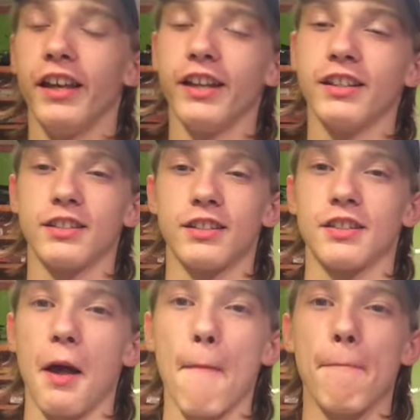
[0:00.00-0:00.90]

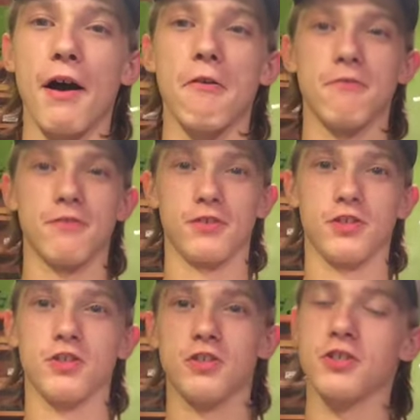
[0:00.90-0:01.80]
it's about
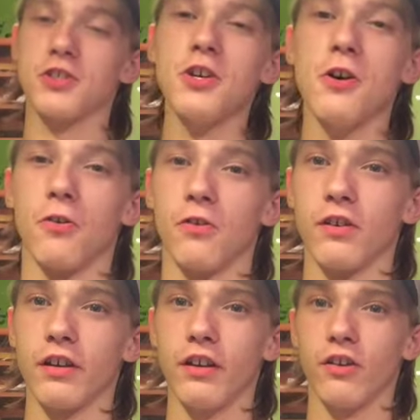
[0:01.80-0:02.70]
Joe,
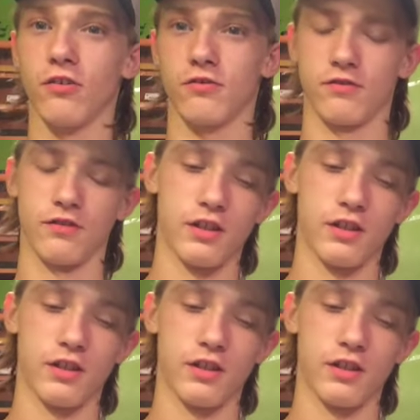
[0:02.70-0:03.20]
you know,